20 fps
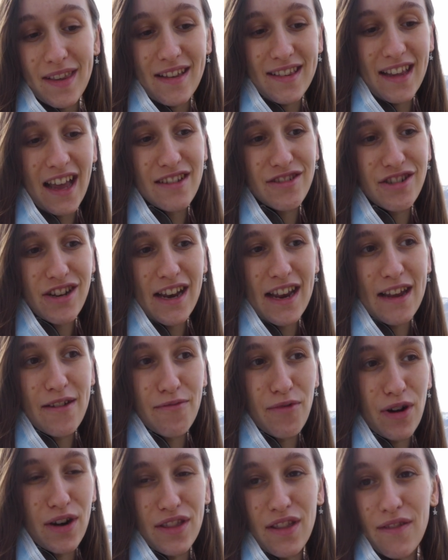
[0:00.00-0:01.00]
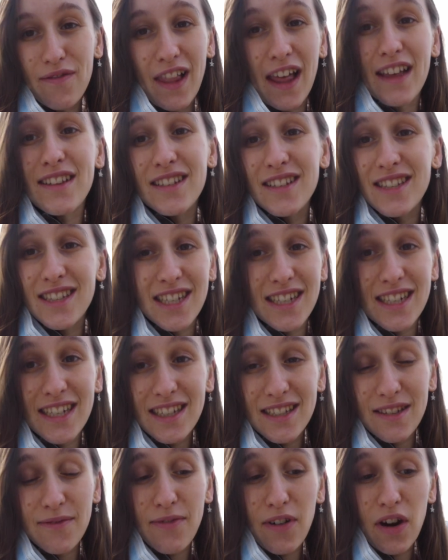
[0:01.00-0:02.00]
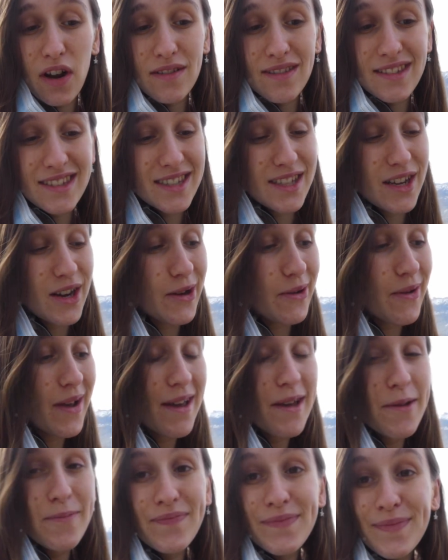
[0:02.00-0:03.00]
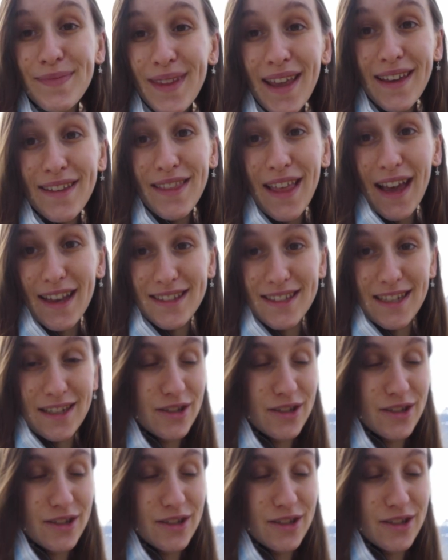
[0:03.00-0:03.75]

it's actually one of the flattest cities in France. So that's